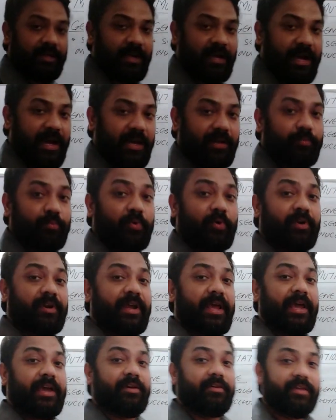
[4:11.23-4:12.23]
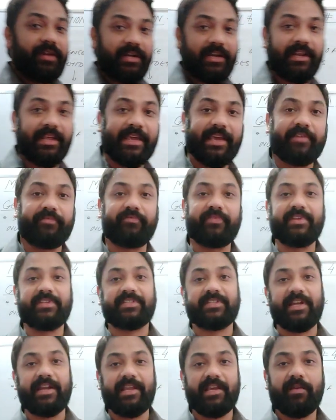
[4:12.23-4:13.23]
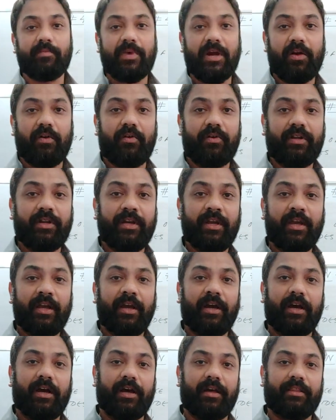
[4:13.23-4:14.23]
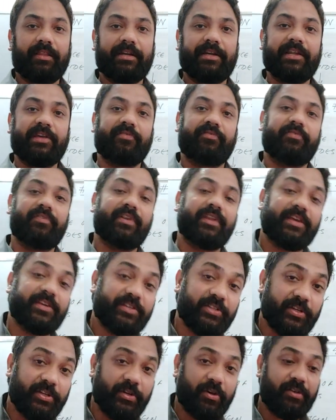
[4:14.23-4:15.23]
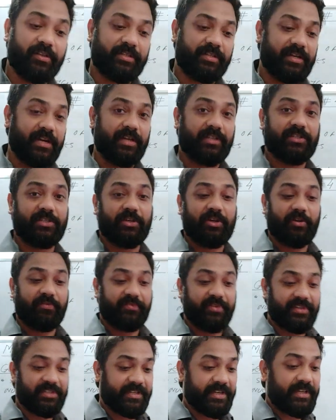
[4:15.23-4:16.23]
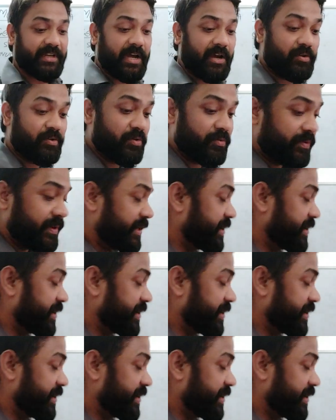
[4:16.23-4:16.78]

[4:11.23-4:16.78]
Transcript: And more accurately, if we study about the definition or structure of a gene, how do we